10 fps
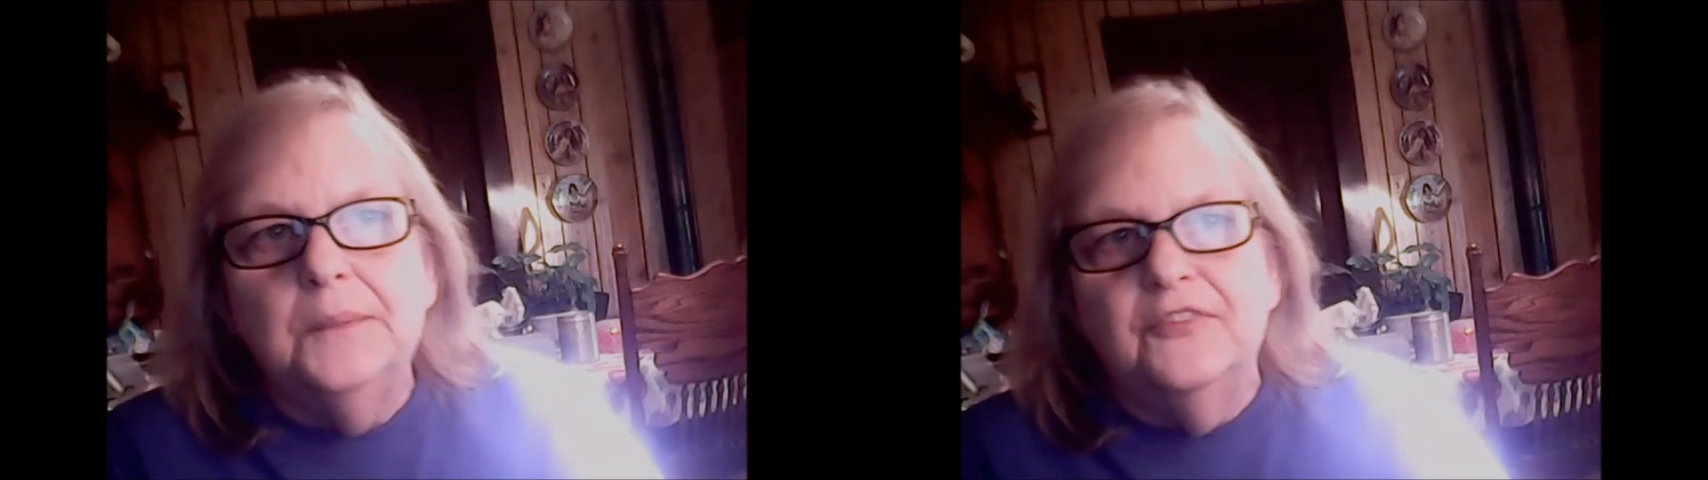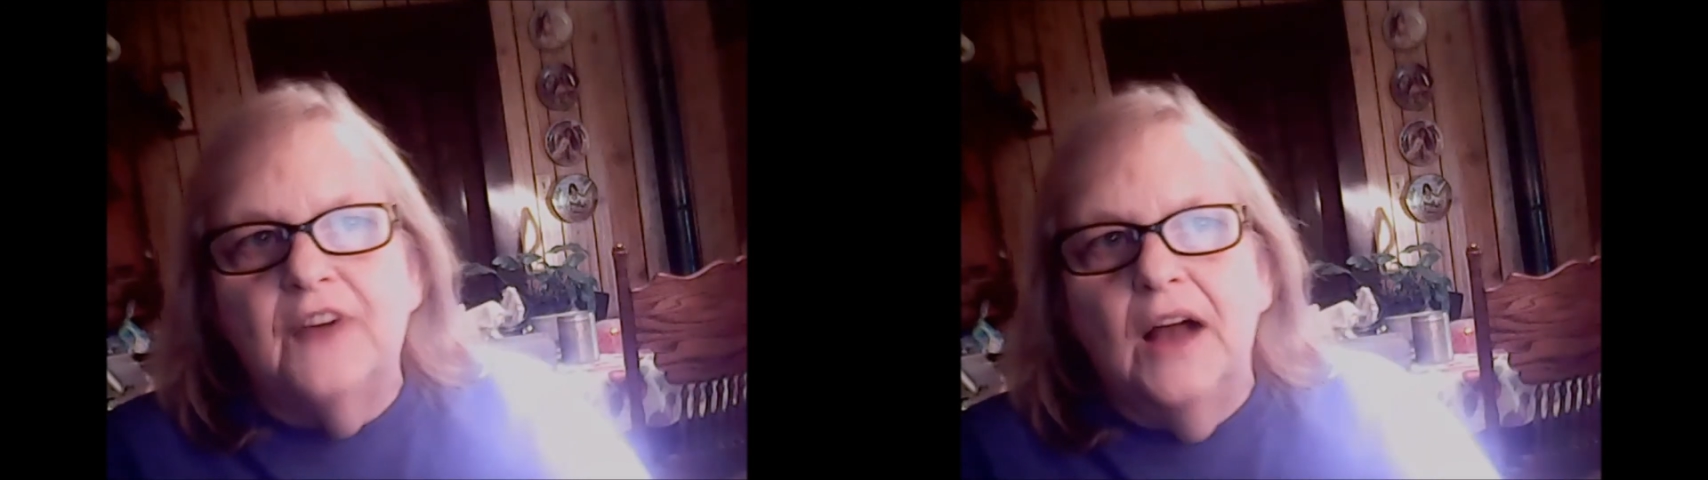
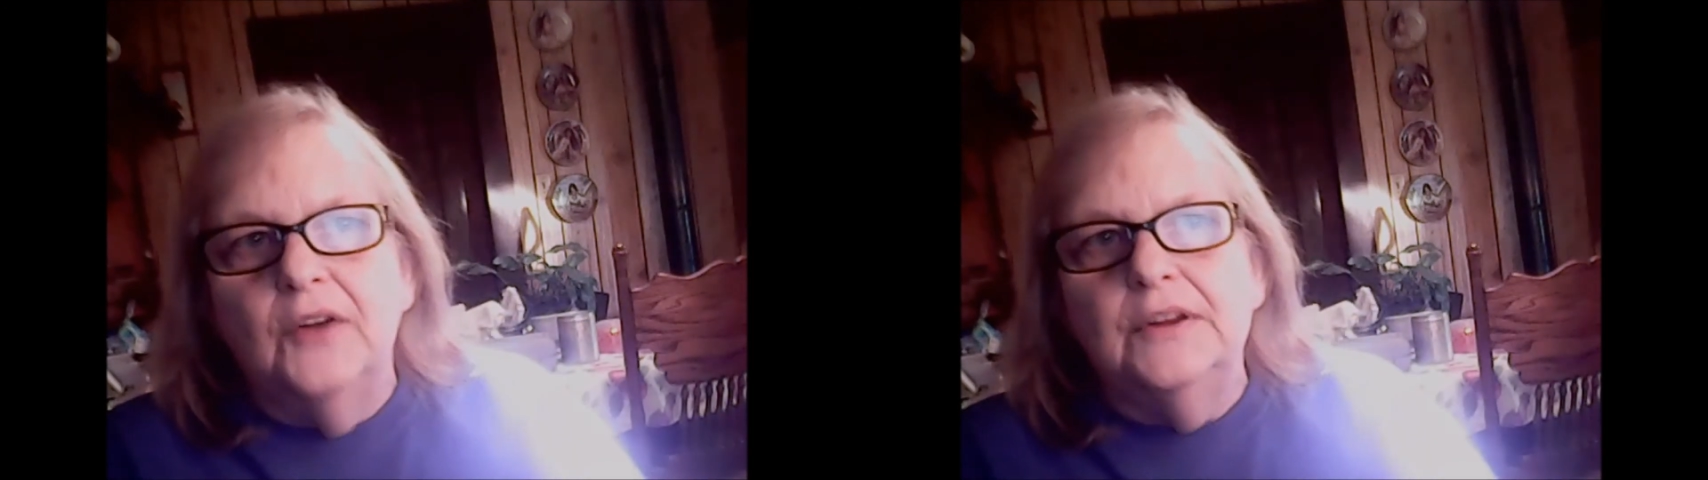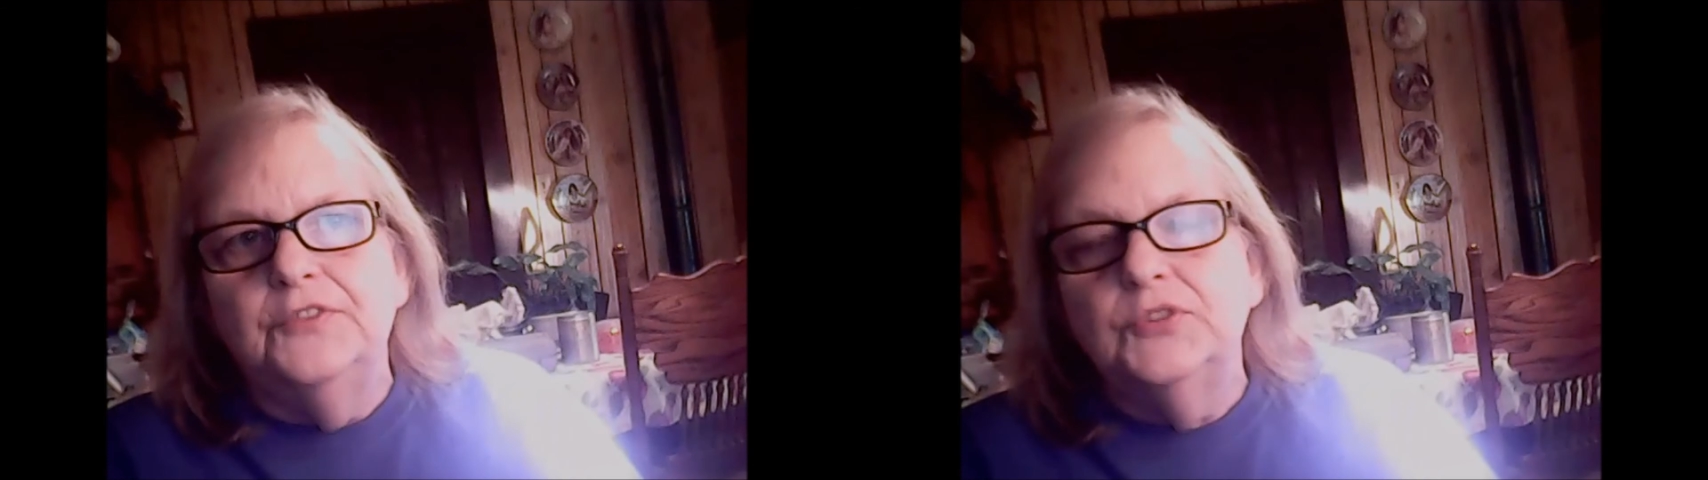by
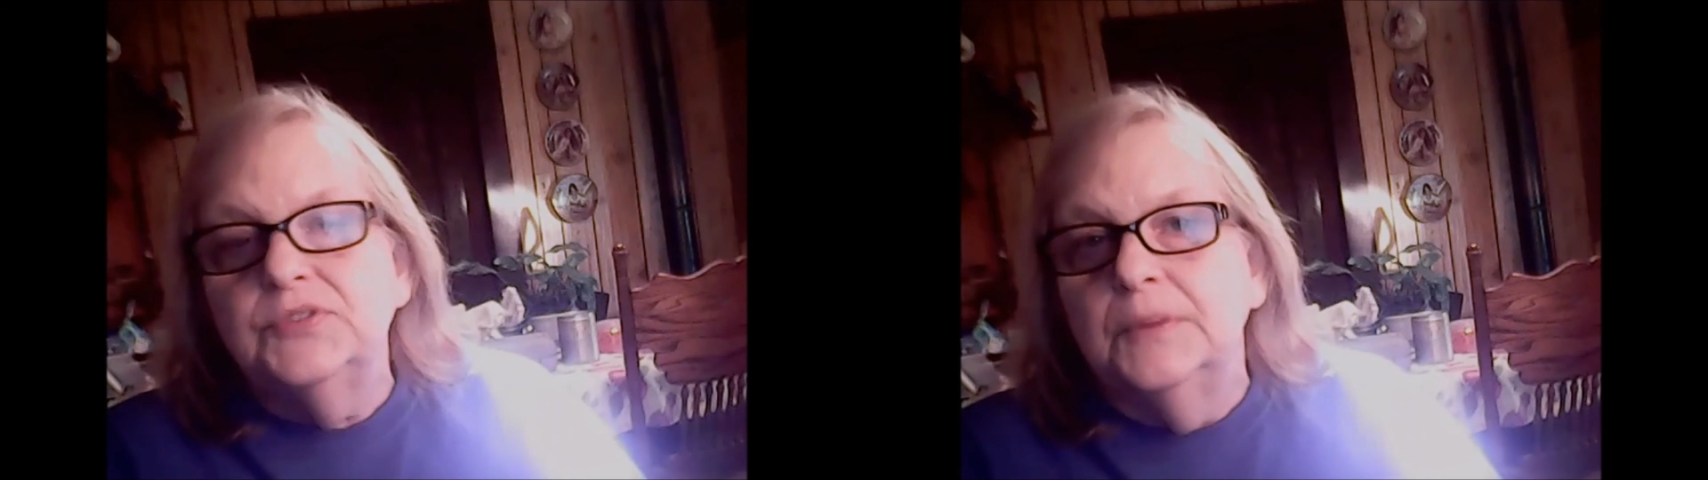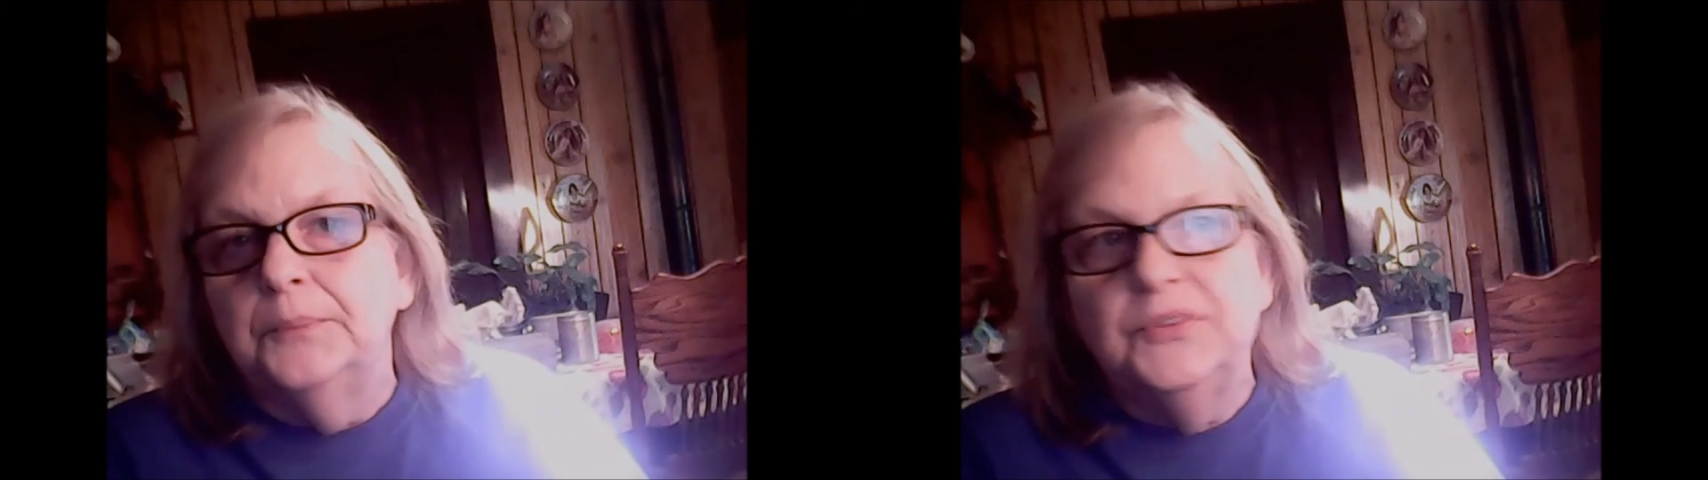following a few simple